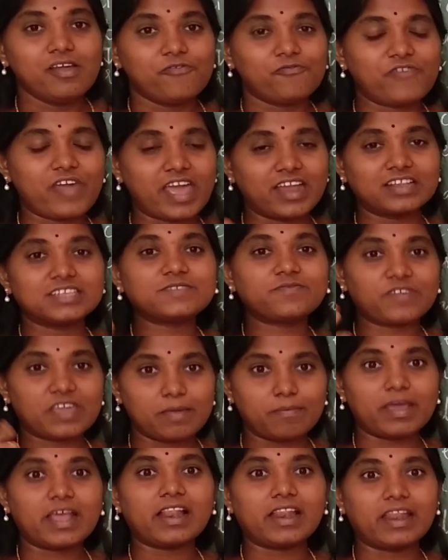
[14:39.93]
where is
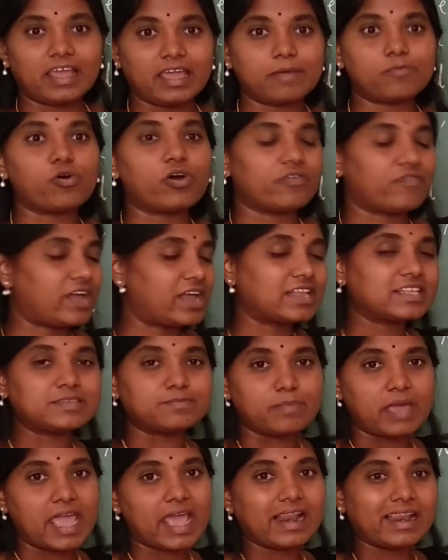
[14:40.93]
female name or where is
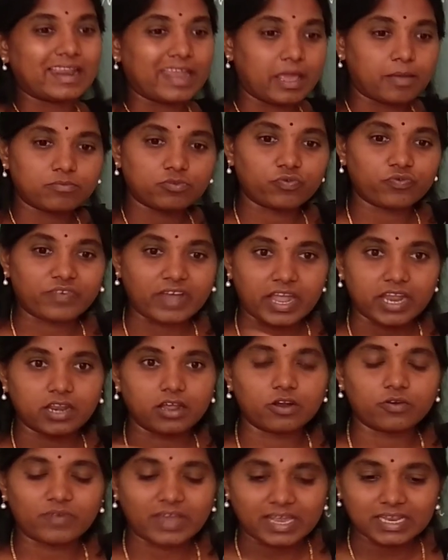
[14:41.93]
male name, to find
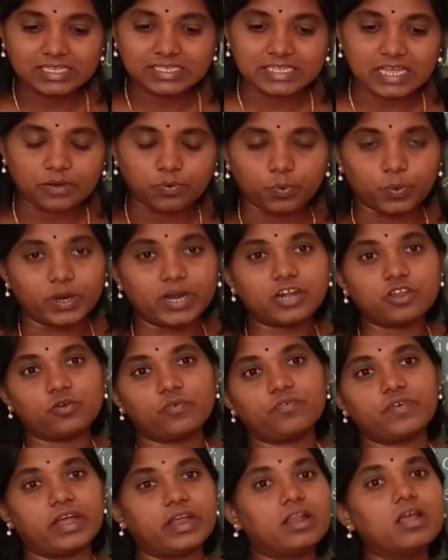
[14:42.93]
out where is that word you
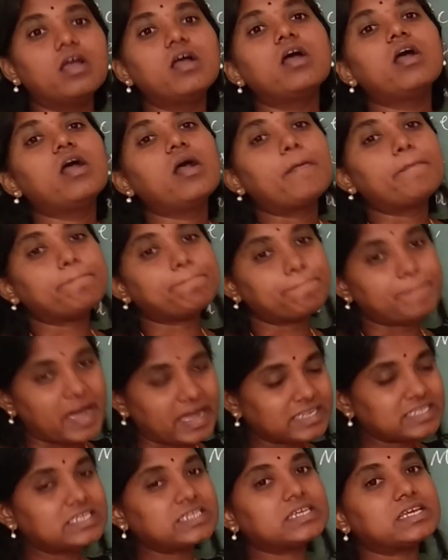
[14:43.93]
find.
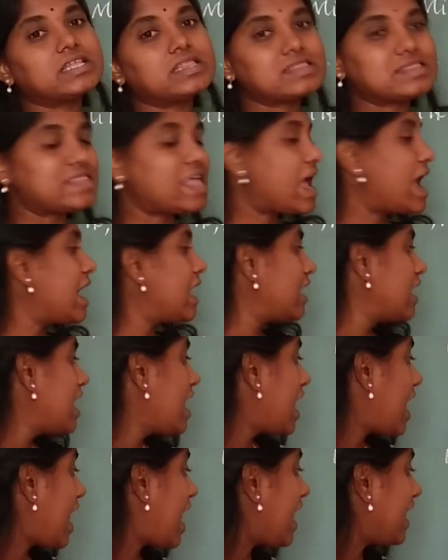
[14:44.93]
But
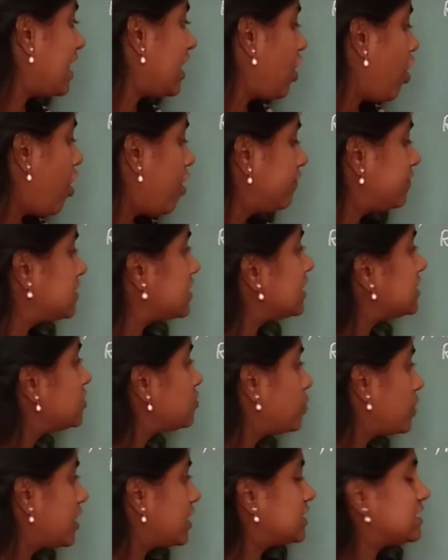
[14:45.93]
there any of such
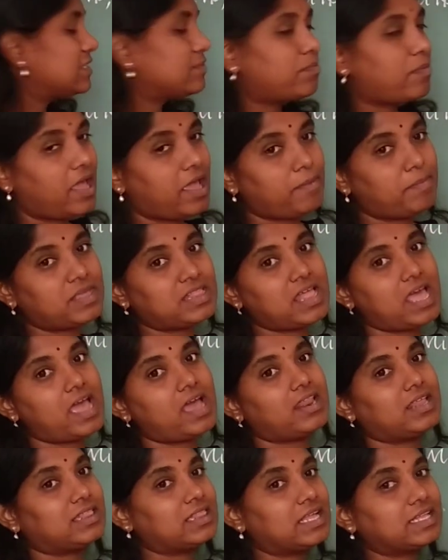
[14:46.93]
words may be
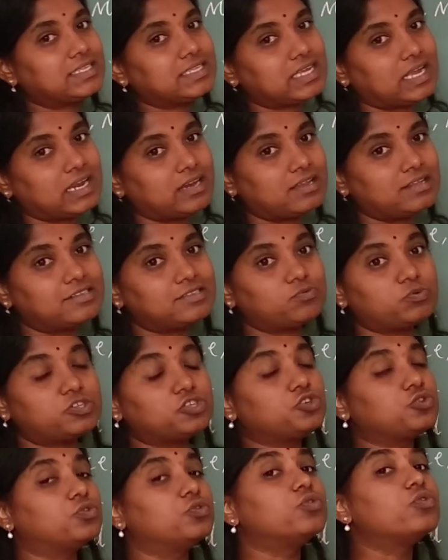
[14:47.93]
there in that sentence
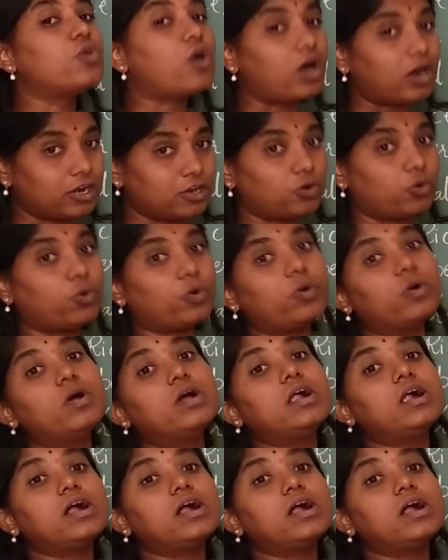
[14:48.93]
which you do not know